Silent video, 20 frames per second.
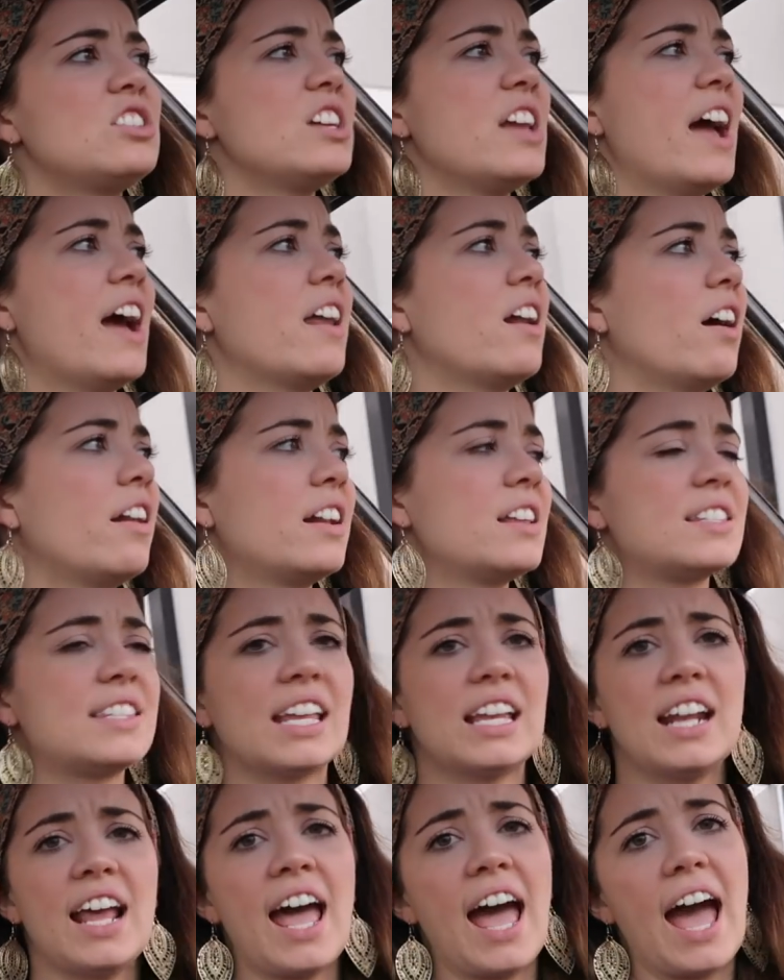She had on a
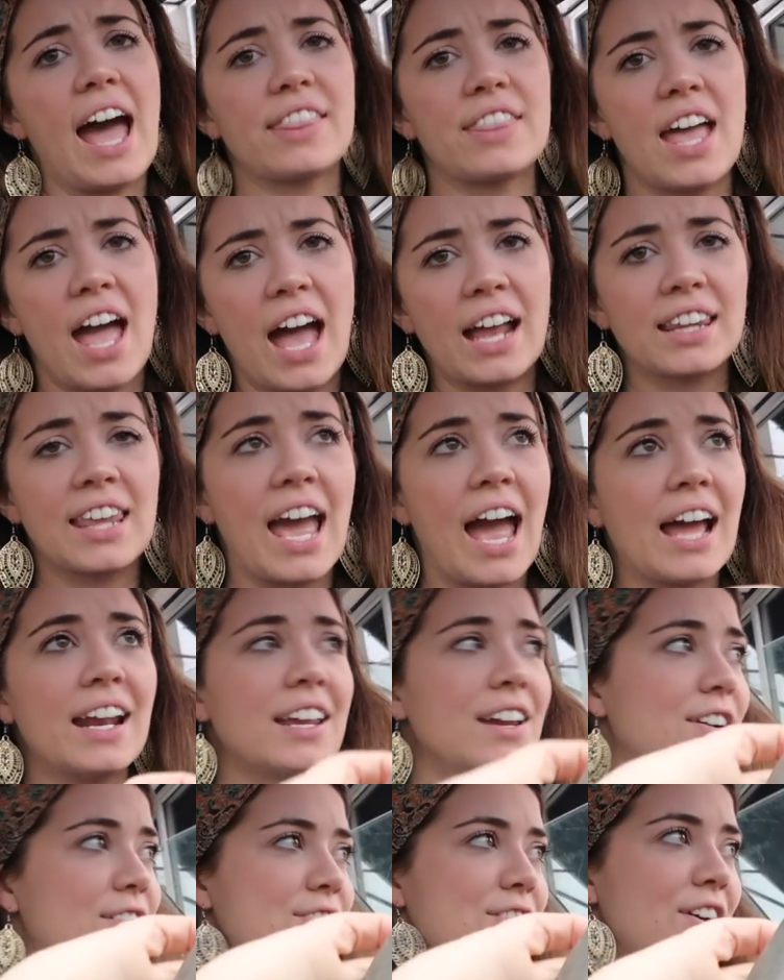Santa hat that had
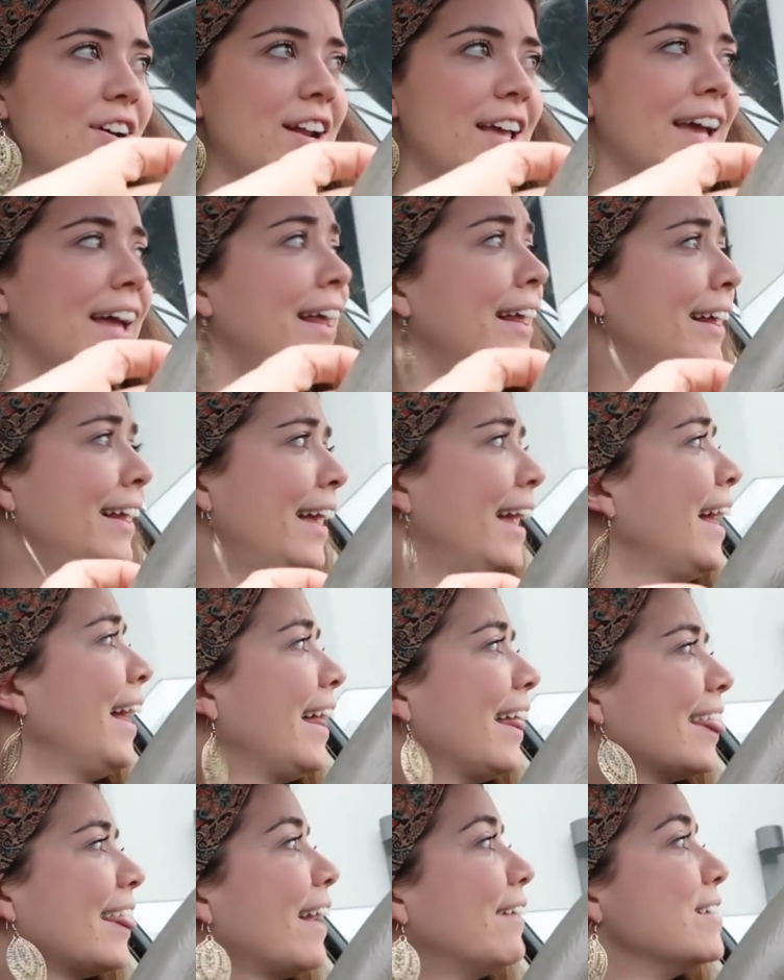cat ears on it.
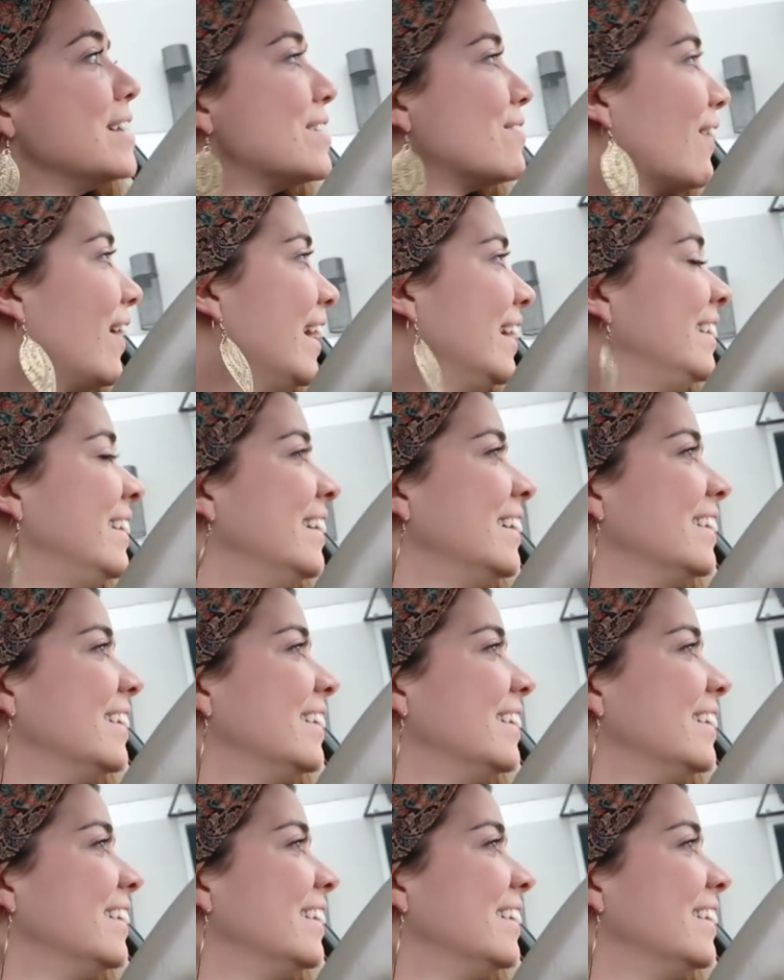That was fun.